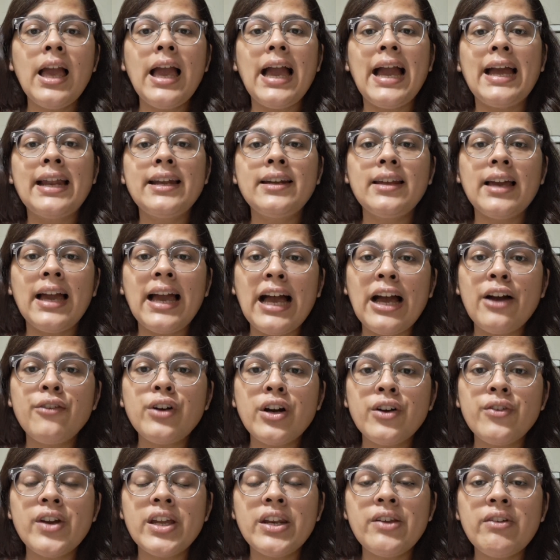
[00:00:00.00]
and have
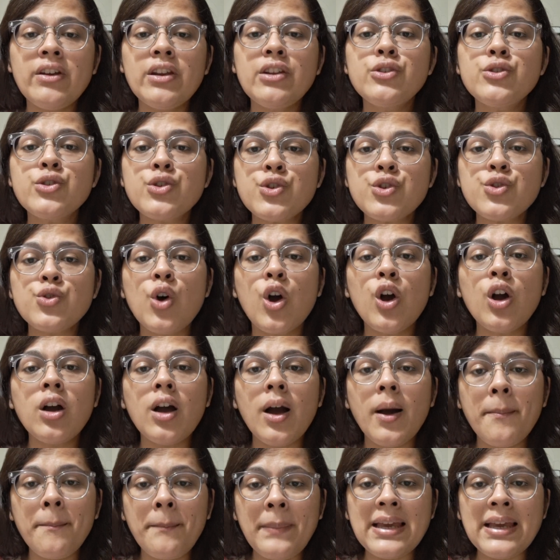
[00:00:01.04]
a very very strong